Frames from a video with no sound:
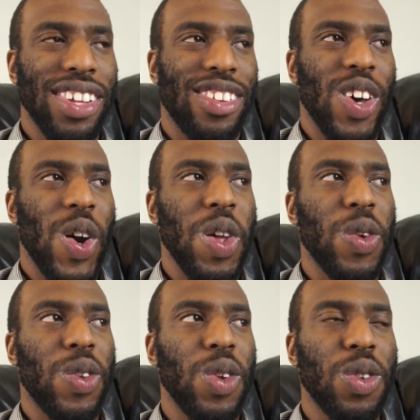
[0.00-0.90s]
And so it
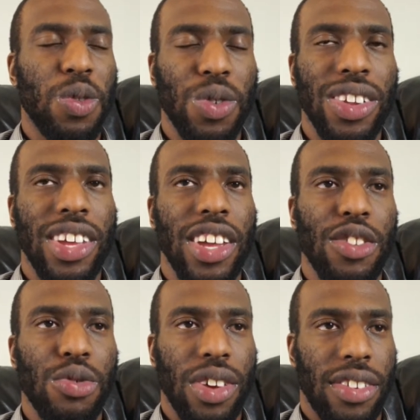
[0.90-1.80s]
was a really
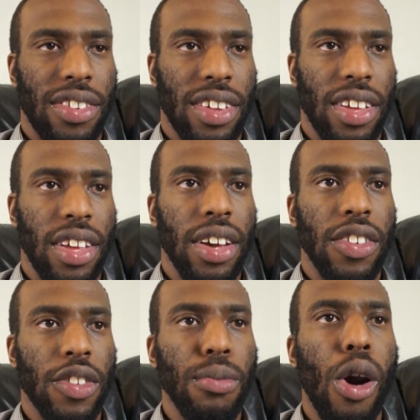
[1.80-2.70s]
interesting
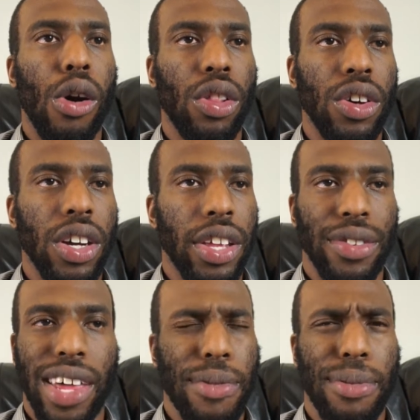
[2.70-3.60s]
small look. And it
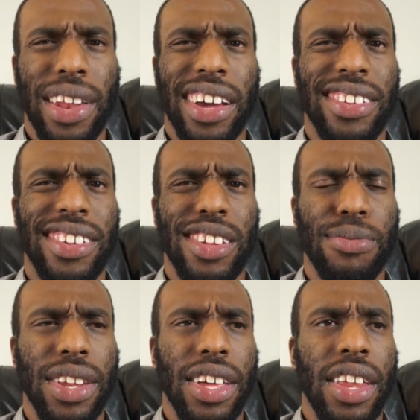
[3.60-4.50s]
was like maybe like a 6
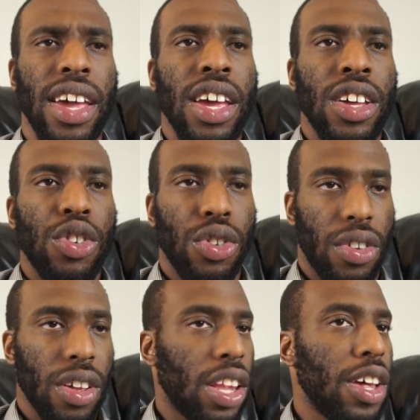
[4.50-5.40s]
minute
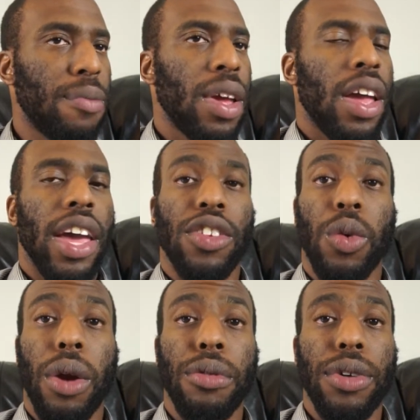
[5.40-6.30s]
clip. And so
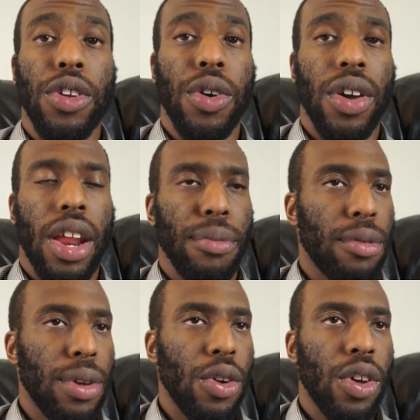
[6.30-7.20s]
what I'm gonna be doing, I'm
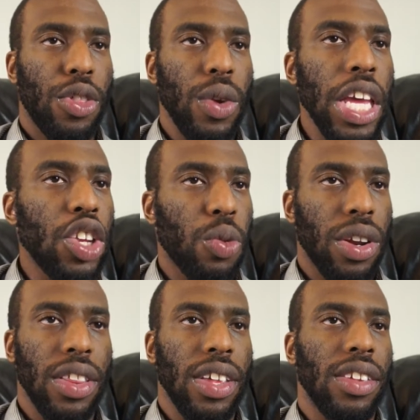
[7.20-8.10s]
gonna be going through each
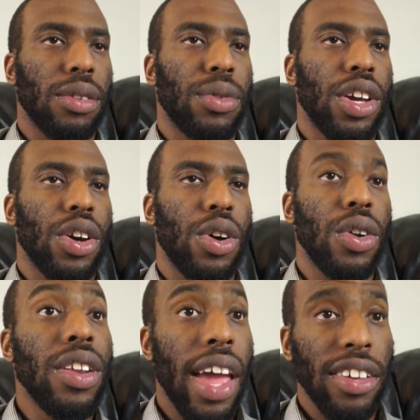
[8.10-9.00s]
one of these. I'm gonna go
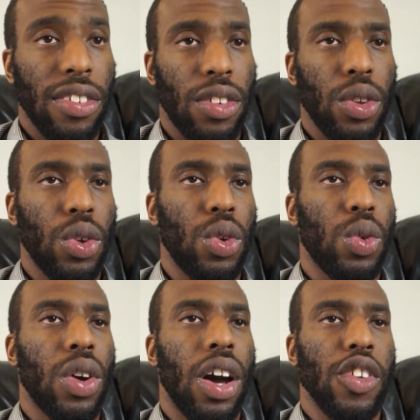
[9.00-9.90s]
next
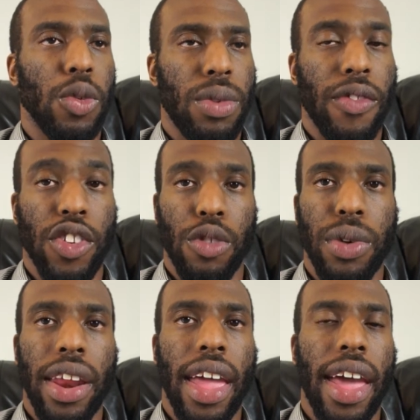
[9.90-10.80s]
to Superman versus
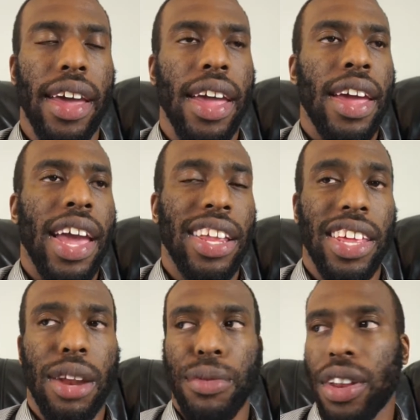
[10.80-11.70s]
Brainiac. And
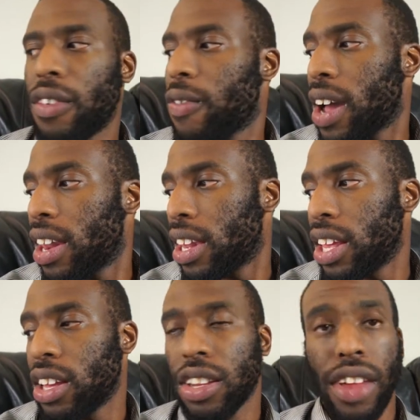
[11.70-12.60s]
then I'm gonna
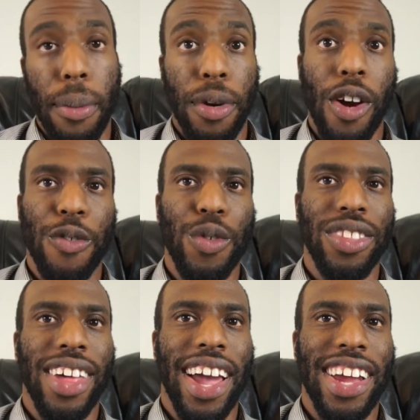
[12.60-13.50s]
finally top it off
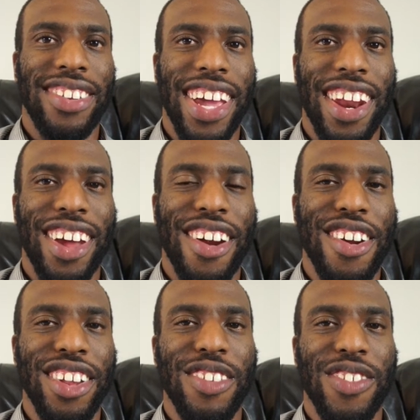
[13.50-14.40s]
with, I actually got an
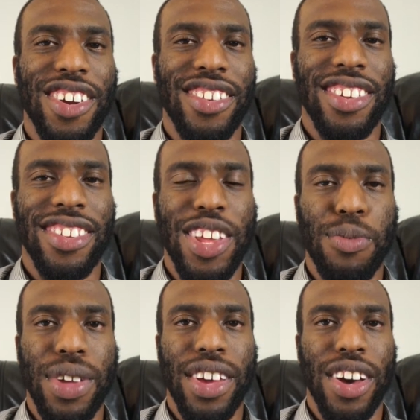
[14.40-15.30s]
early version
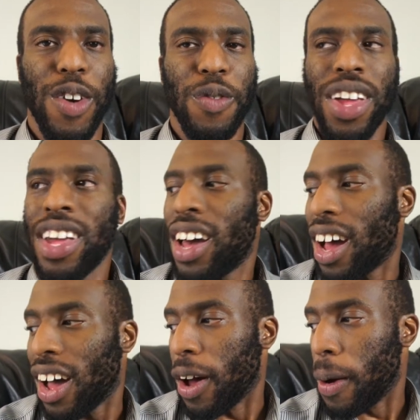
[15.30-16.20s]
sneak peek of
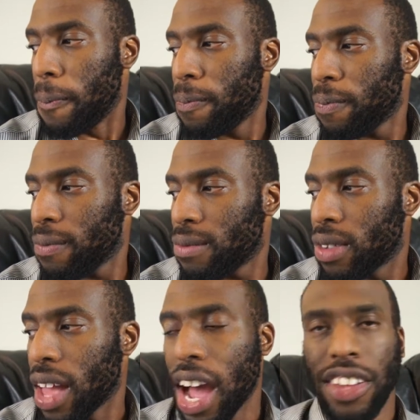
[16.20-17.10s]

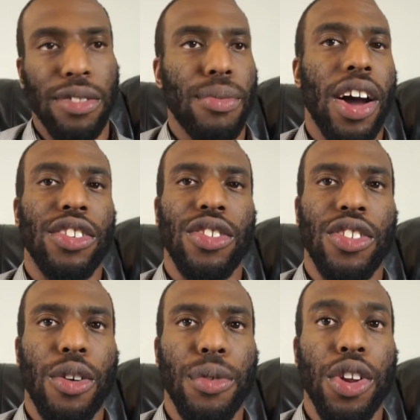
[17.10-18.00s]
the gods and monsters.
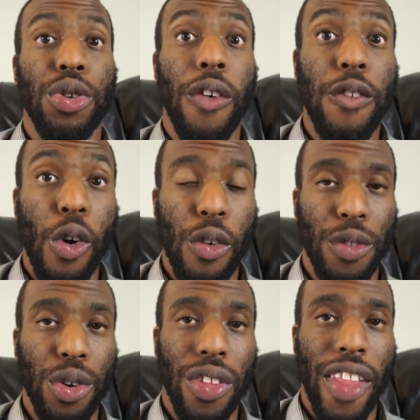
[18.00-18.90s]
So I'm gonna do a full
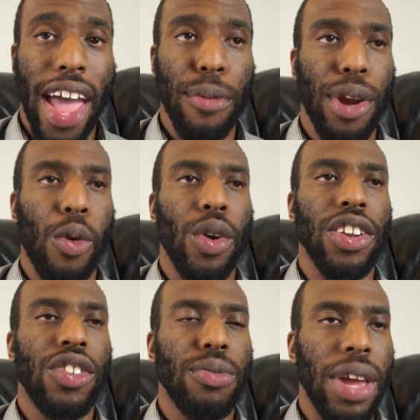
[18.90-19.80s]
review on that. But I
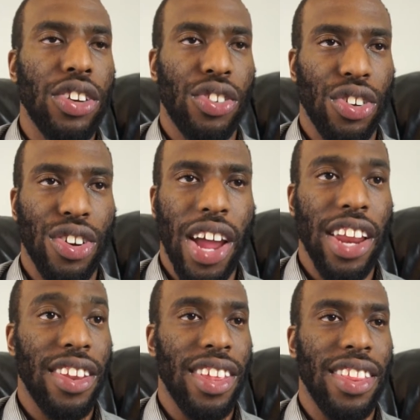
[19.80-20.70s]
wanted to make sure I
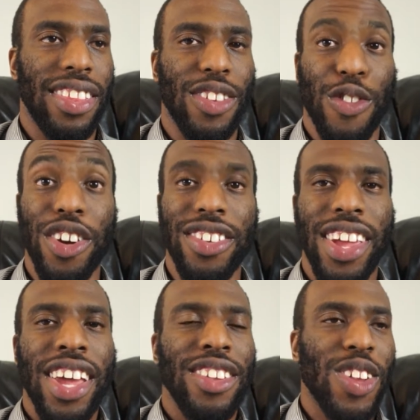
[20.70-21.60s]
did this first.
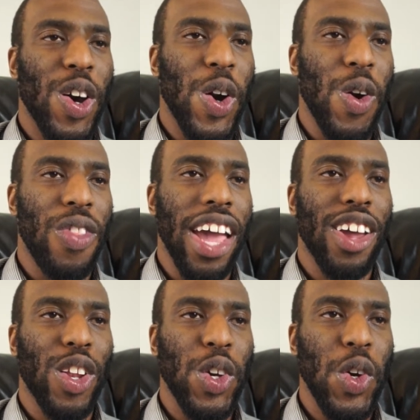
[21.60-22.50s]
So that
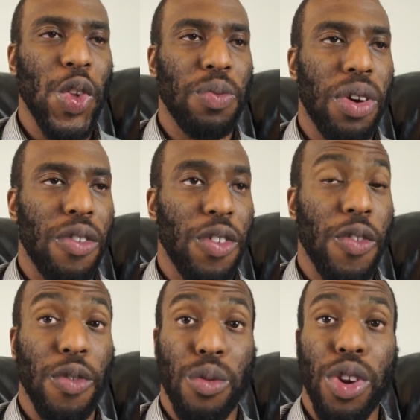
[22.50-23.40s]
concludes my review
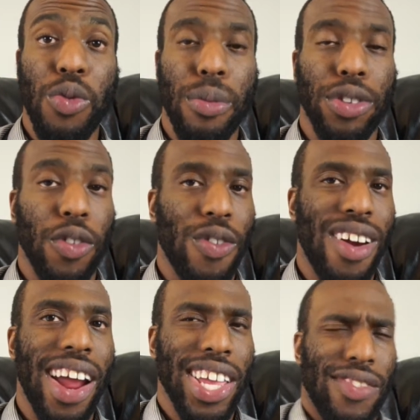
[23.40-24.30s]
for Wonder Woman. So
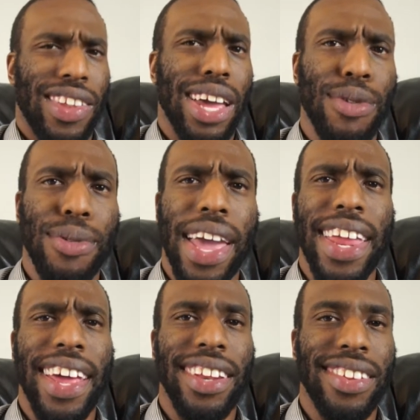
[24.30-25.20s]
far, I give it like maybe an
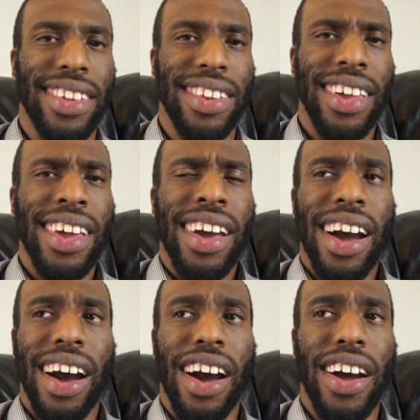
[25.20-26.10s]
8 out of 10.
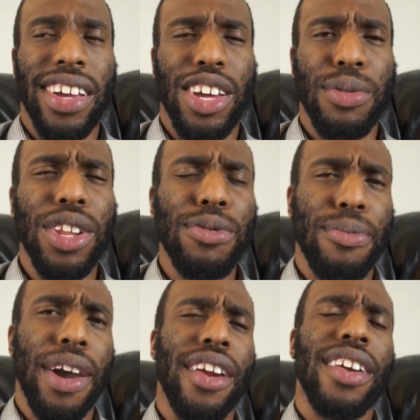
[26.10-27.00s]
It could have been a little bit
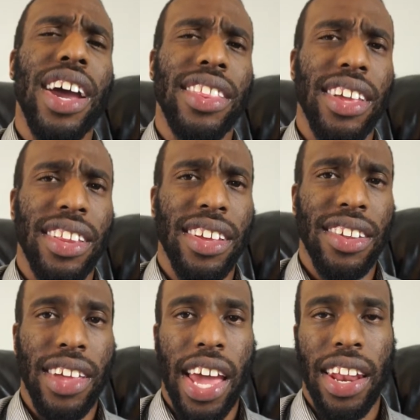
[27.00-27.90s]
better. I think they
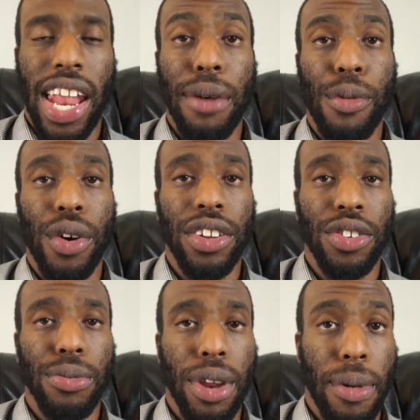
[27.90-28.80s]
could have added a lot more
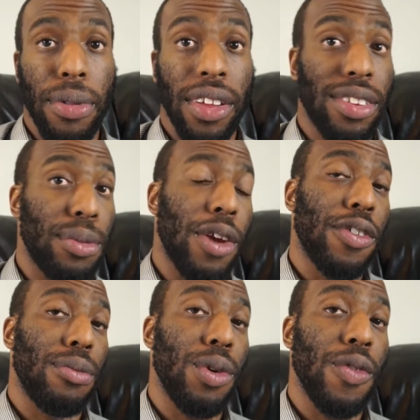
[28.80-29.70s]
into it, but maybe they're saving that
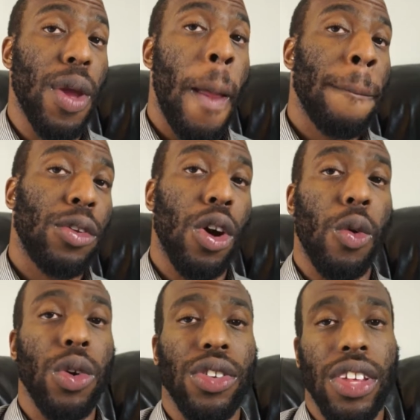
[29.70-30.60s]
for the movie. So
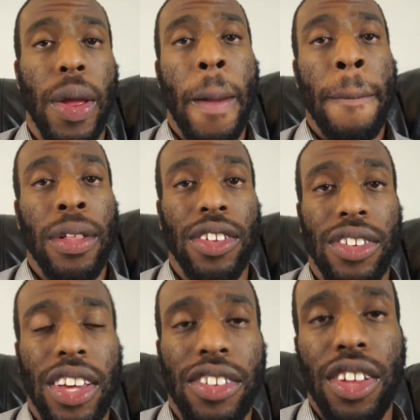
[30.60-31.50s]
we'll see. This
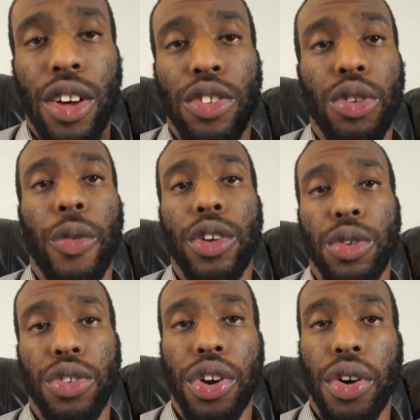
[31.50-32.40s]
is
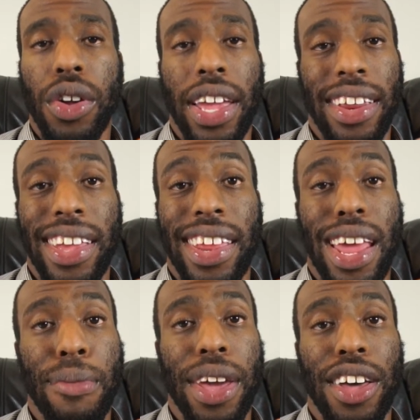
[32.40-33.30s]
SCL0320. And again,
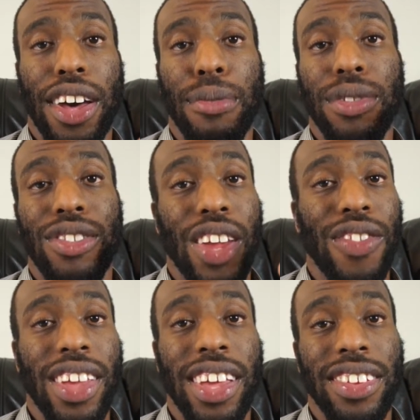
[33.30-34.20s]
I make up
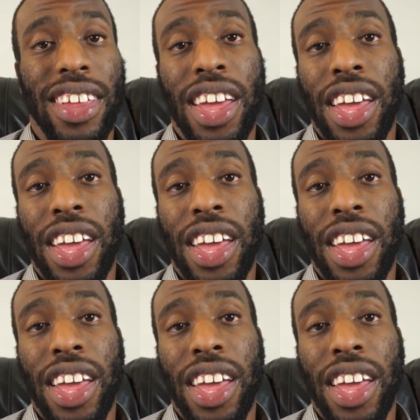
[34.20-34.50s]
JVS.